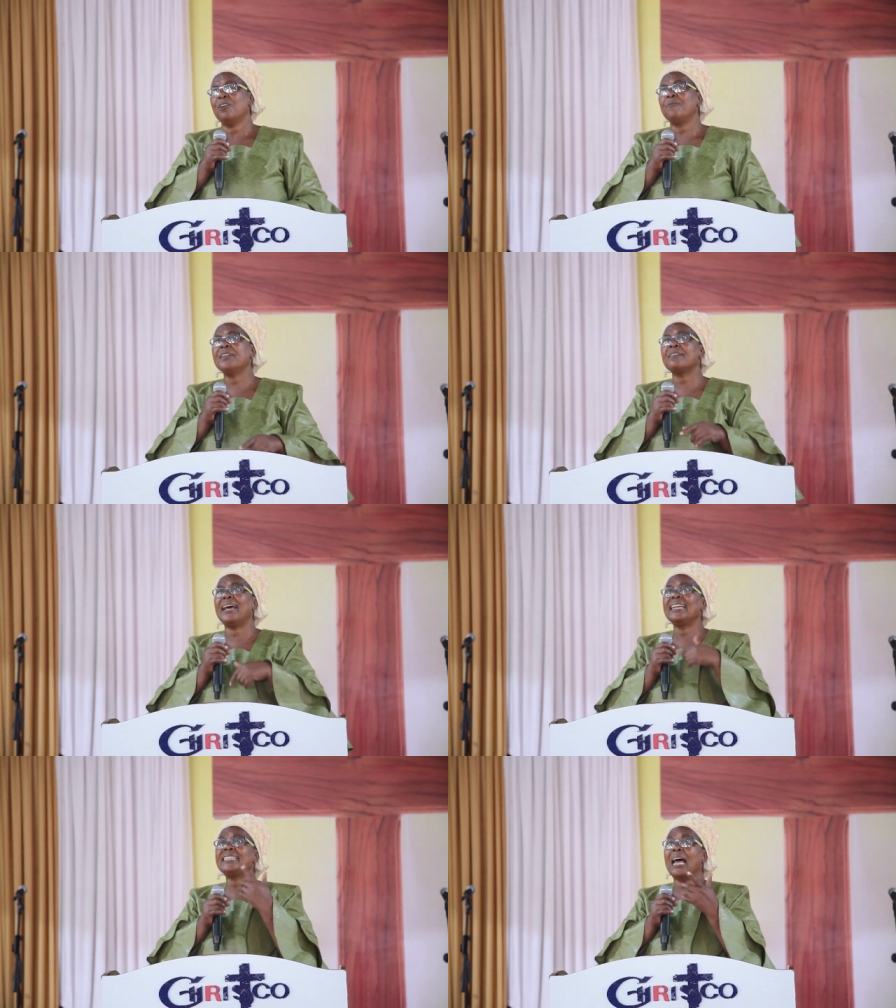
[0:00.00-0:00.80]
will
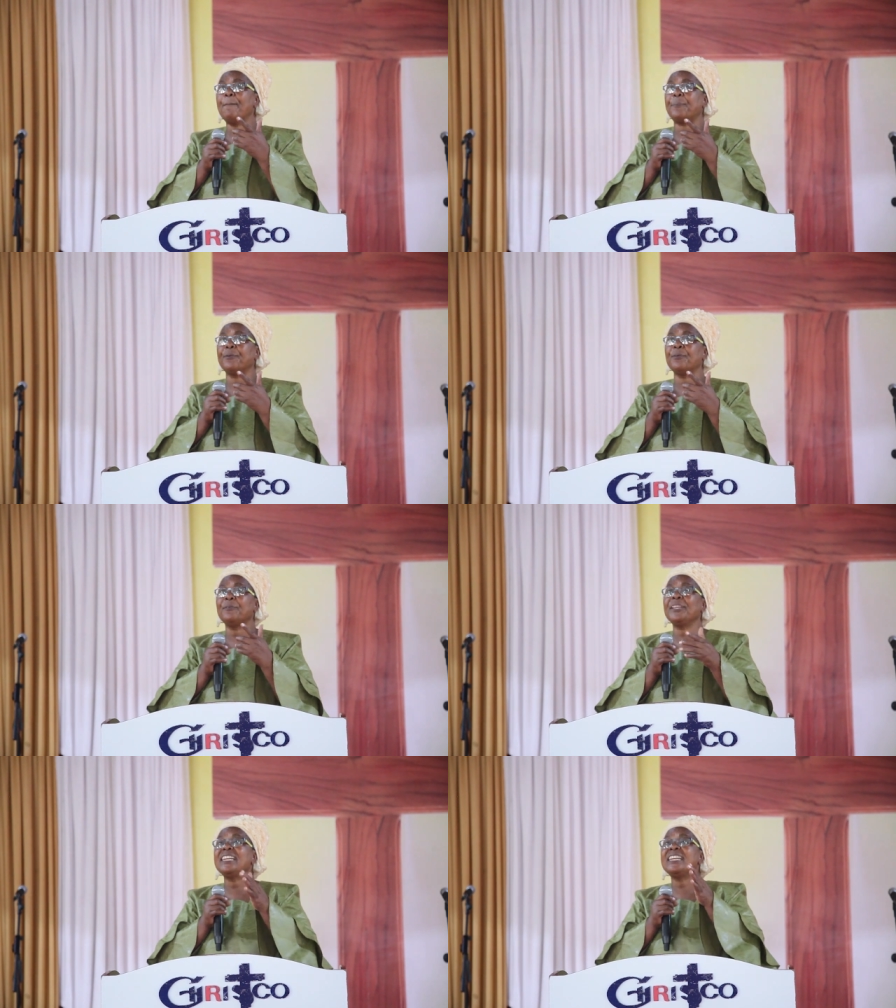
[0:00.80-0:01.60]
rise up
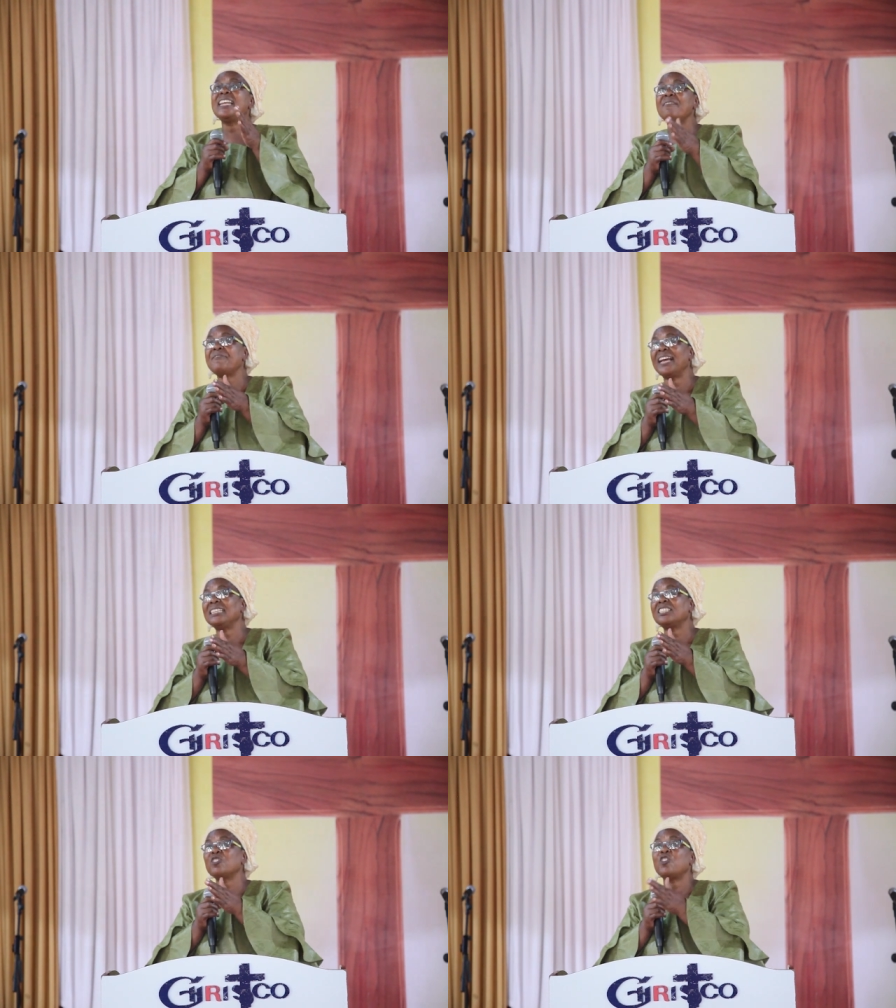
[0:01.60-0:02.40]
with the
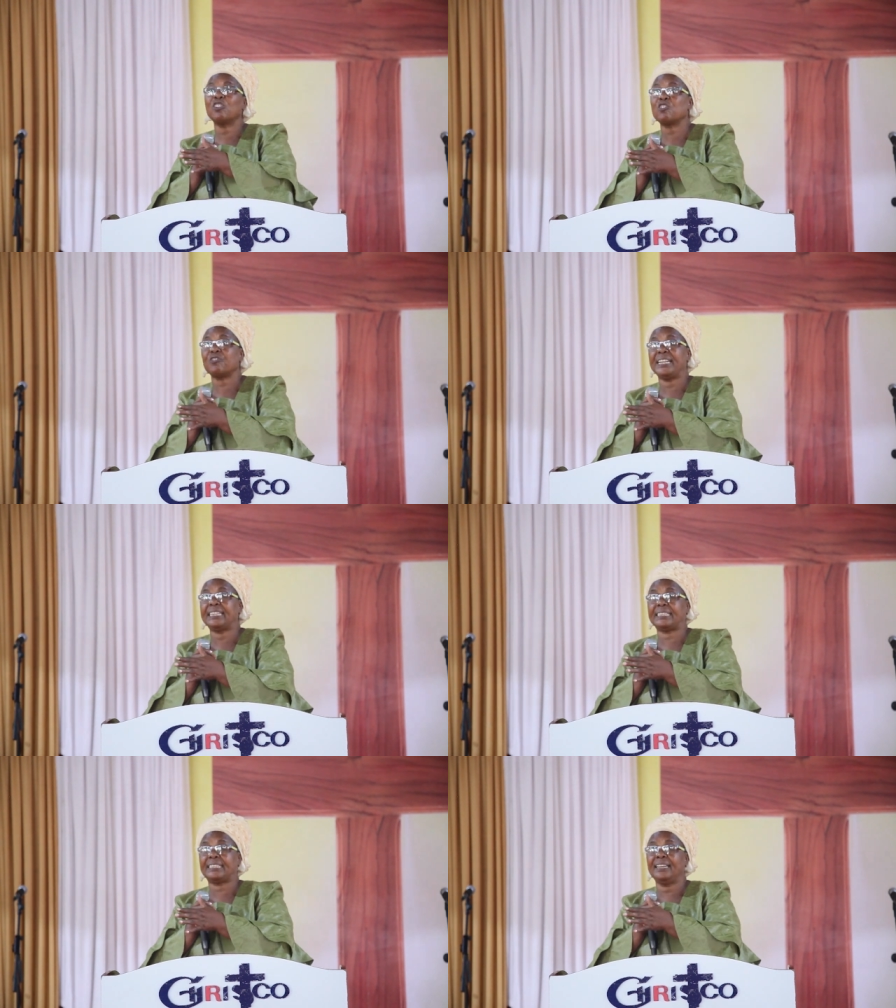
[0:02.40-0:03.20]
deviant
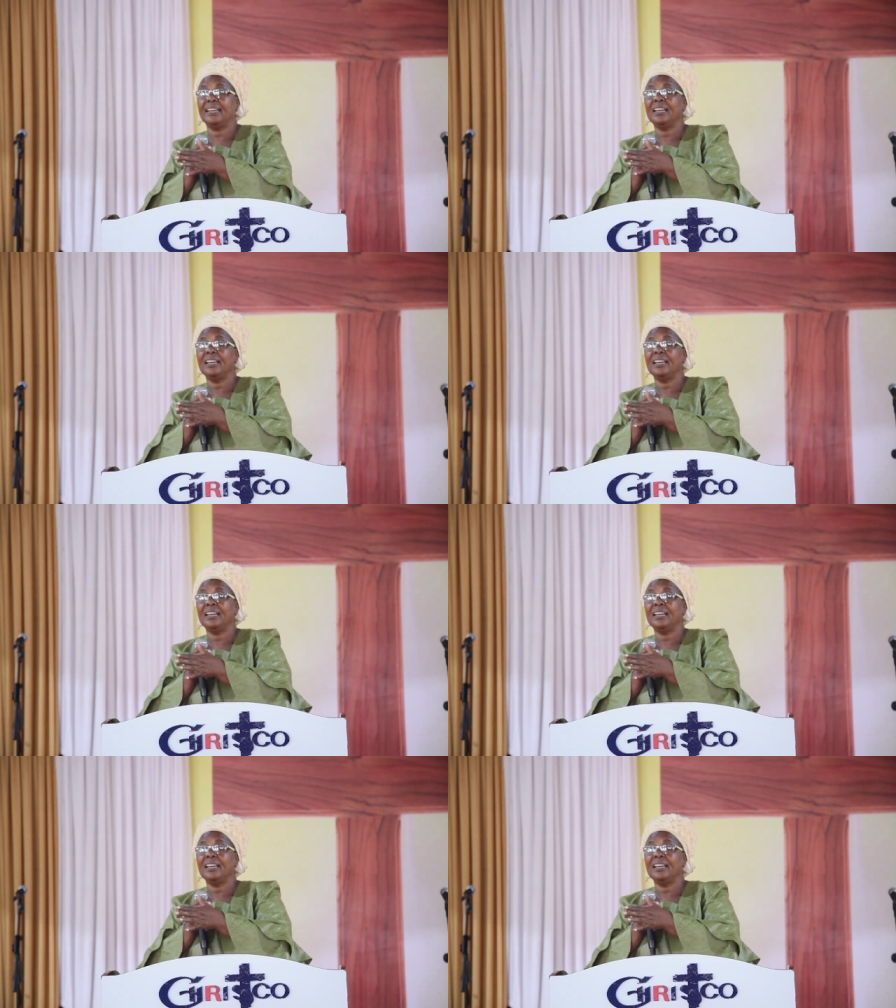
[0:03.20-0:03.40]
doctrines